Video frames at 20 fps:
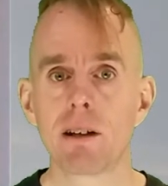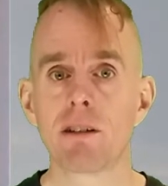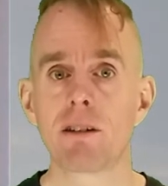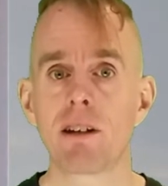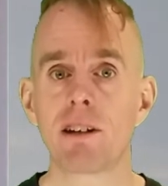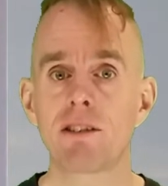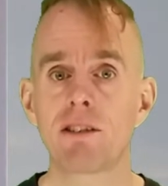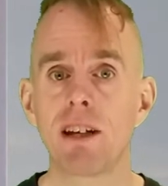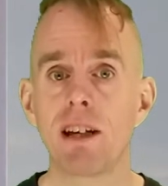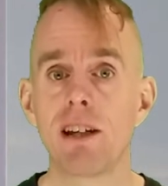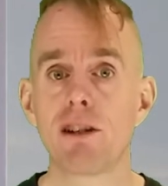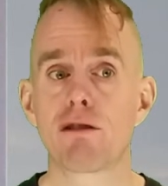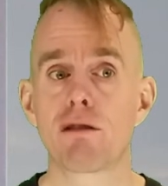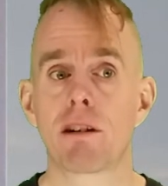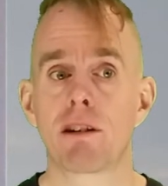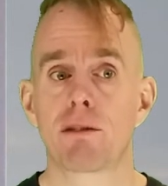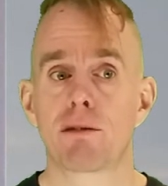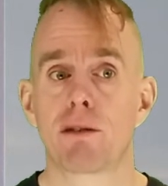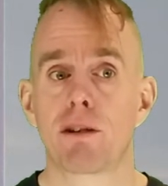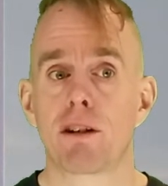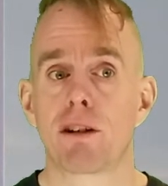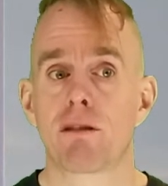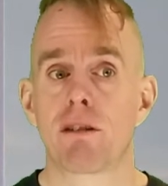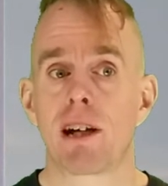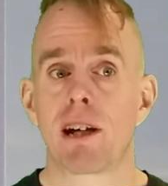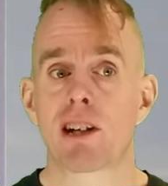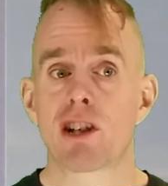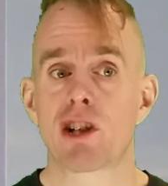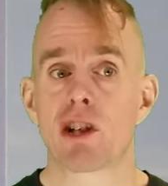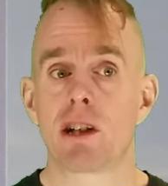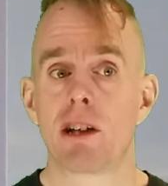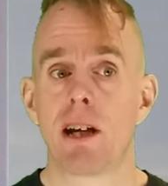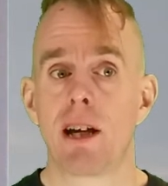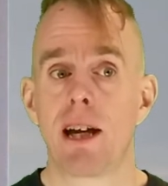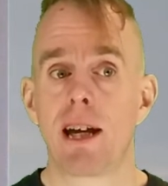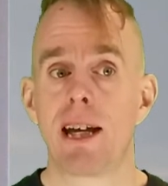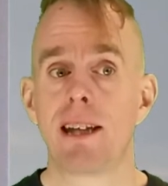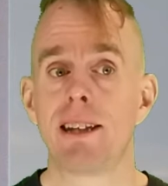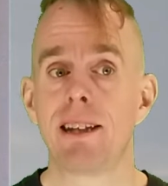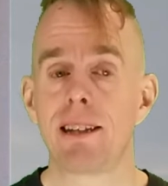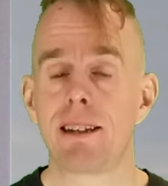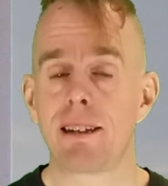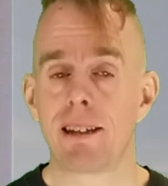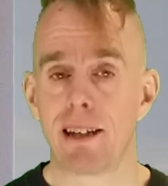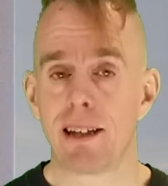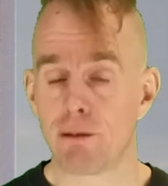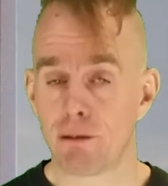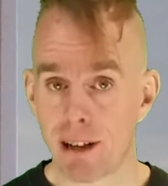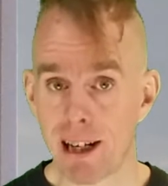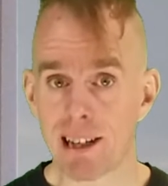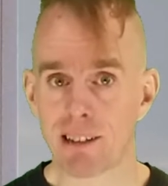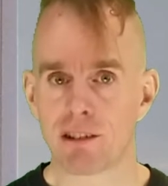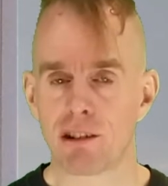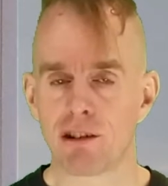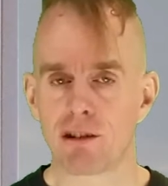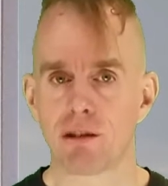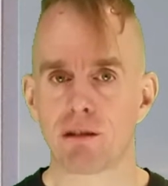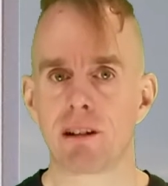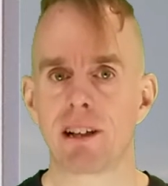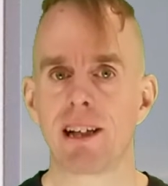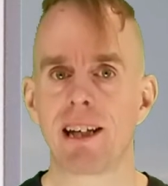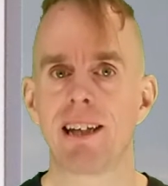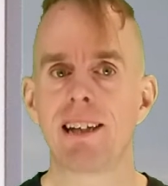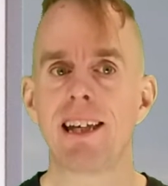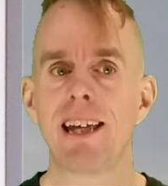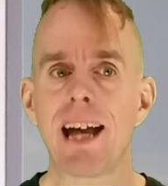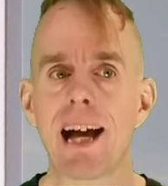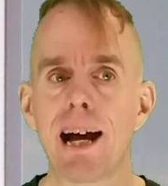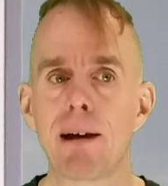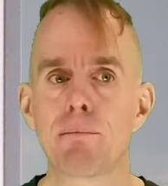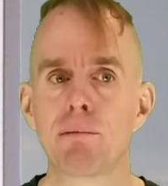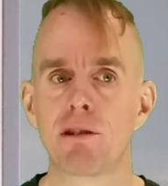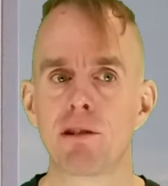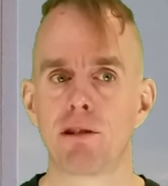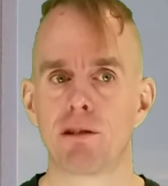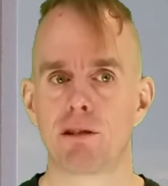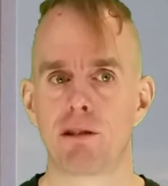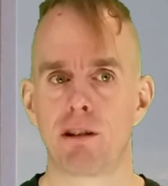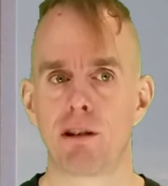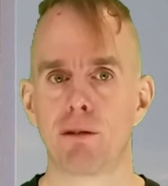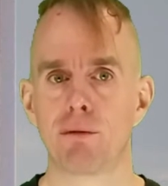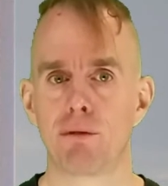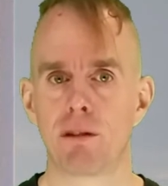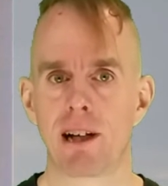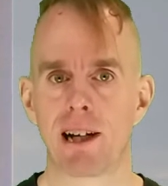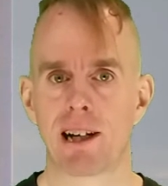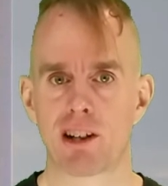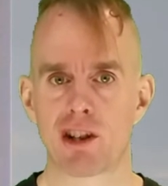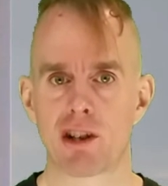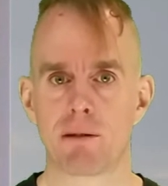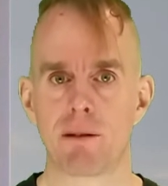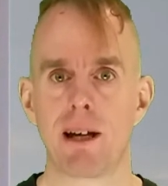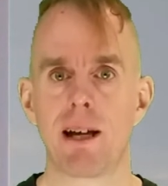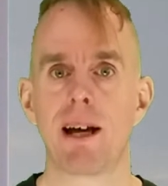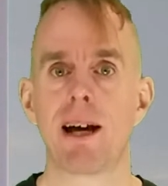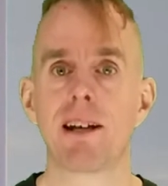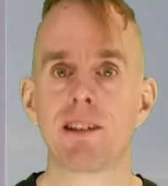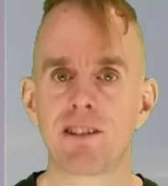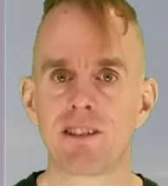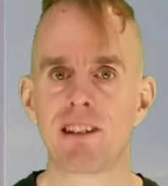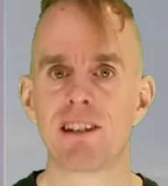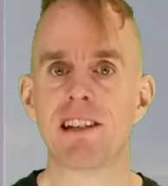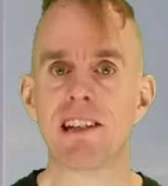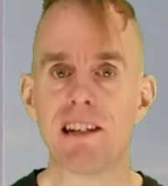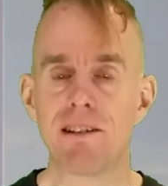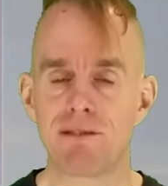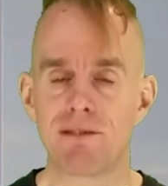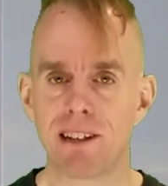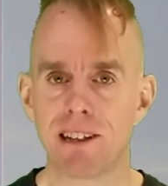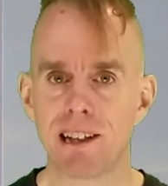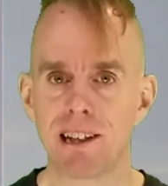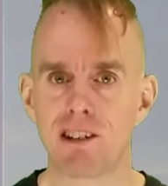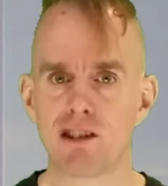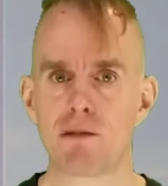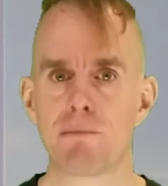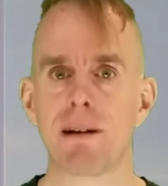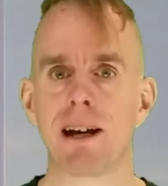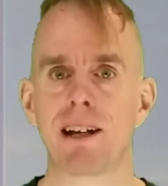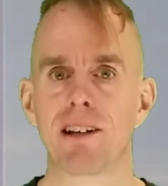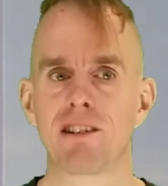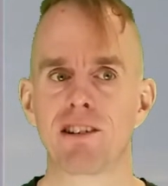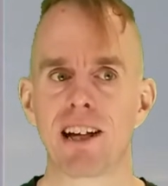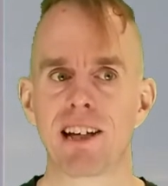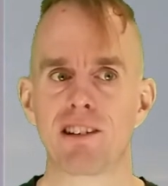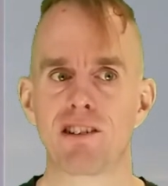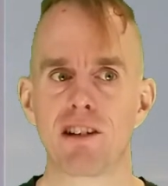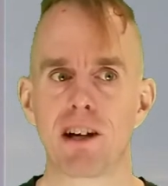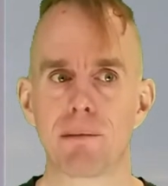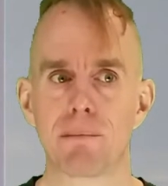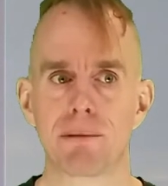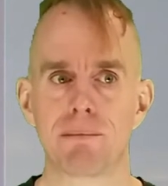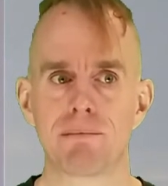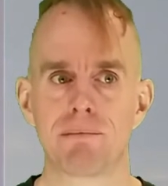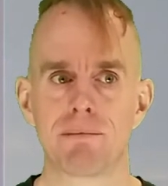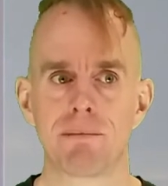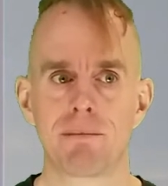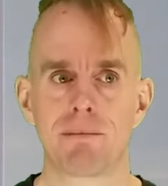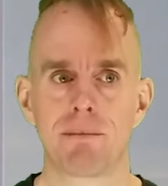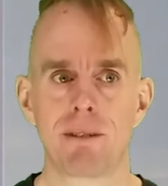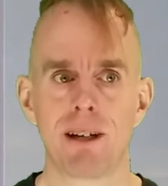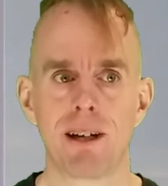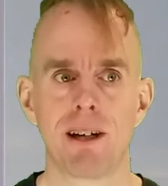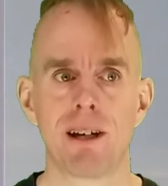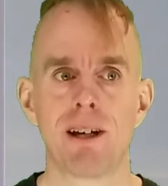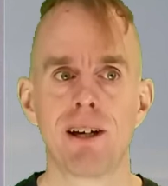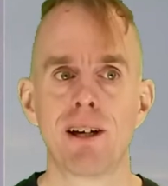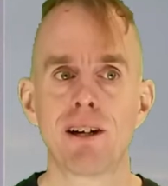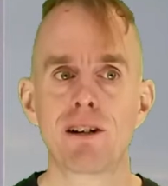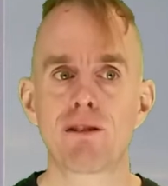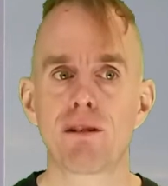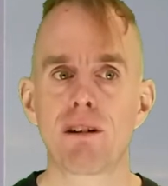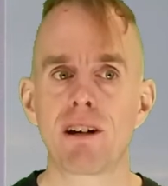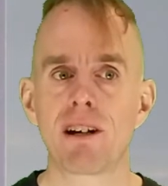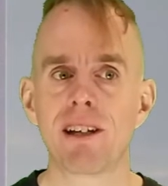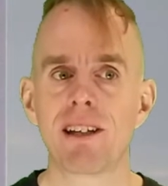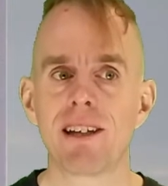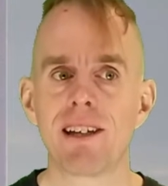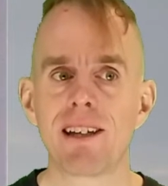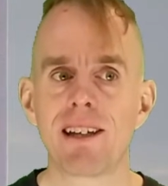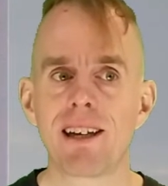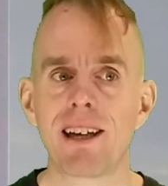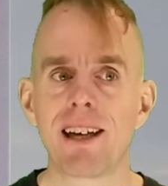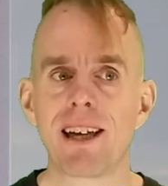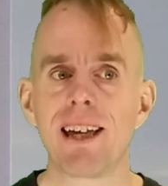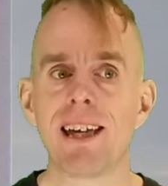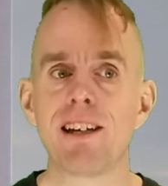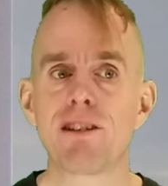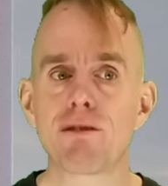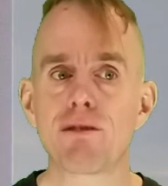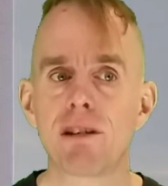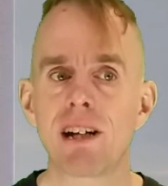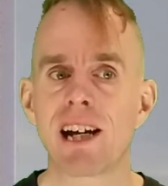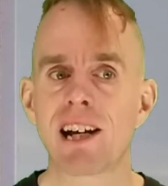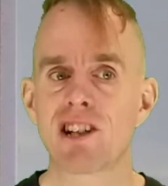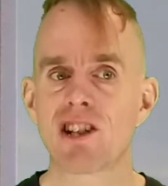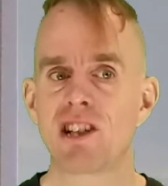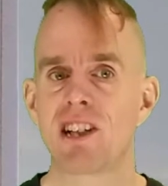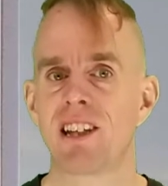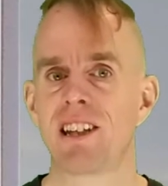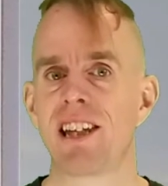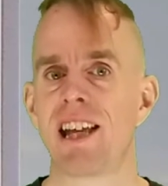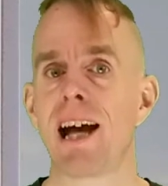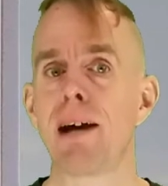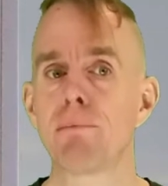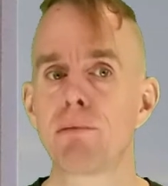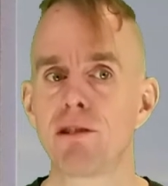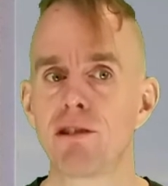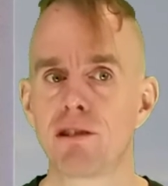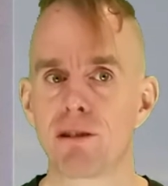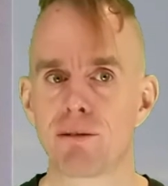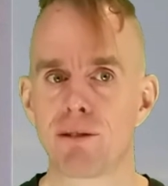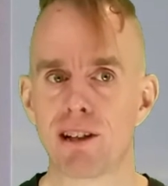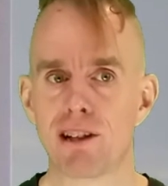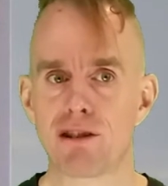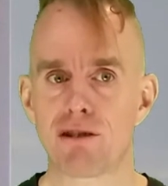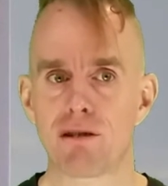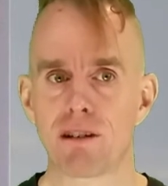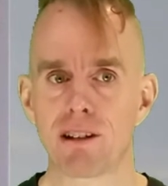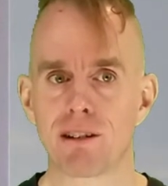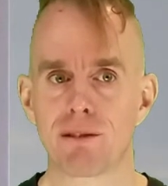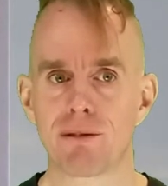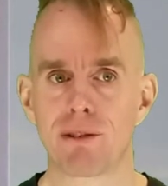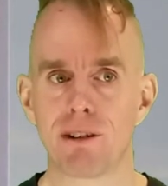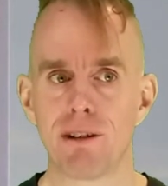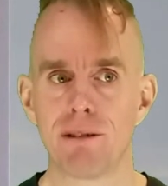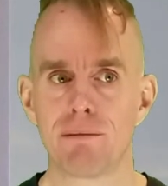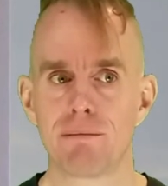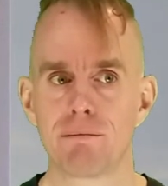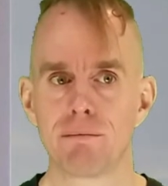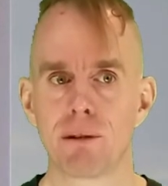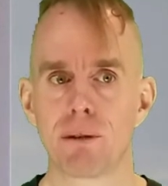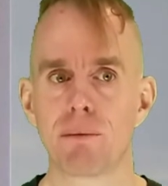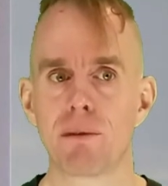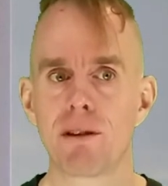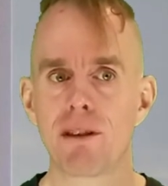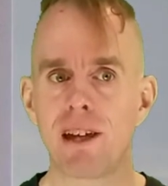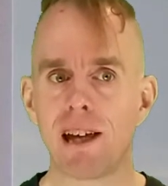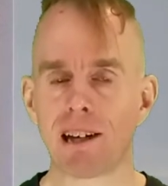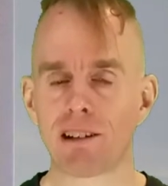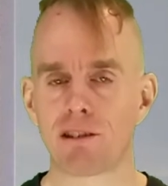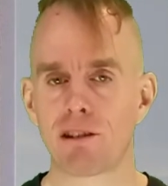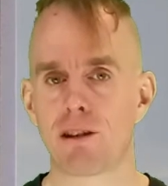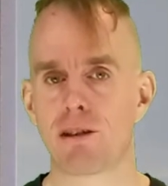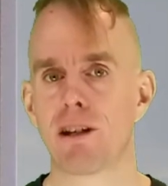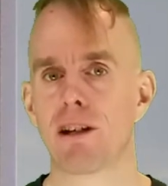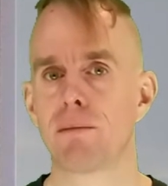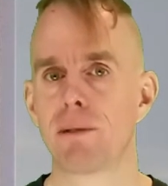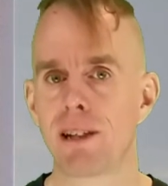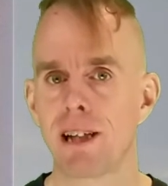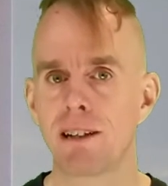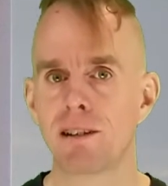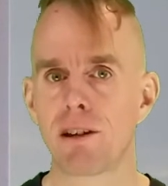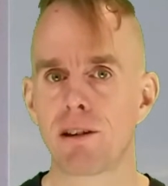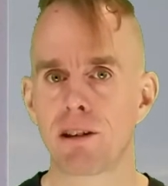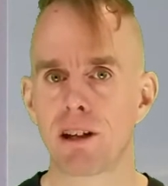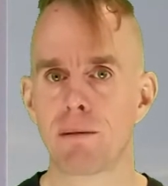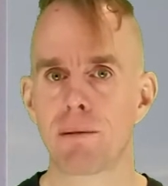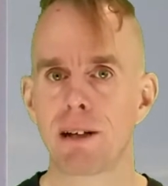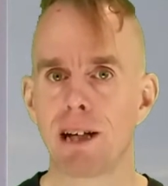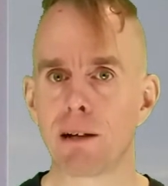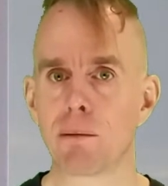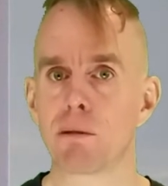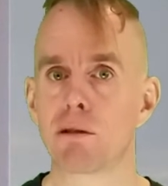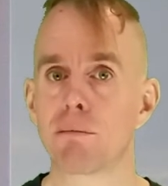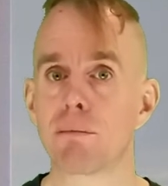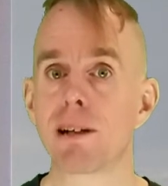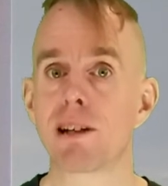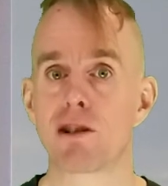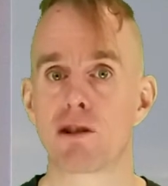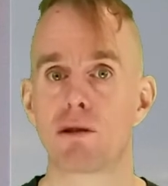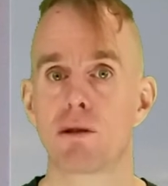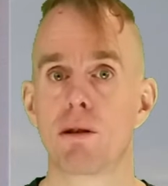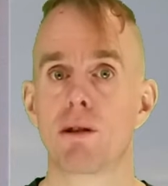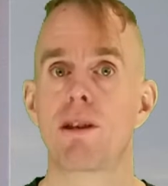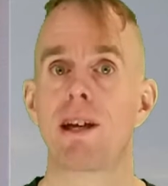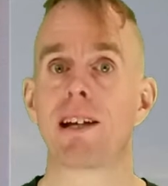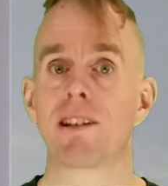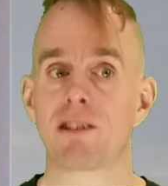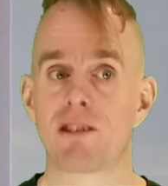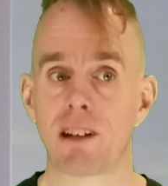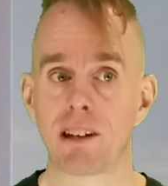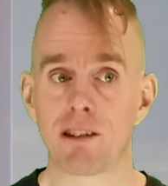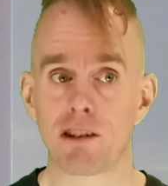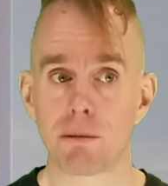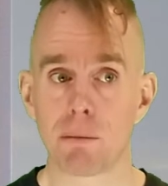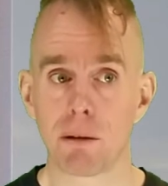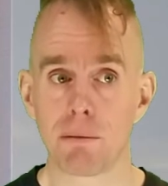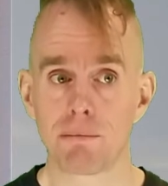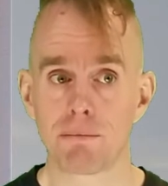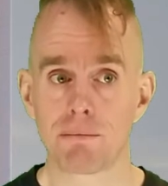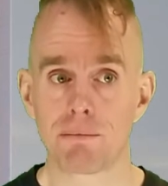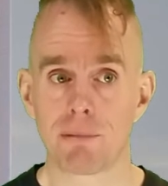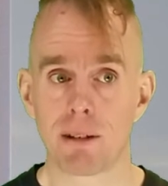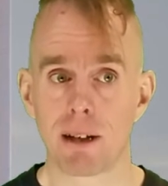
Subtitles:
Test the heat transfer in the reaction in the reactor, in the absence of reaction, and see if the energy balance adds up. Try each reaction in the absence of heat transfer, but with the exotherm and the endotherm enabled, to make sure that's sensible.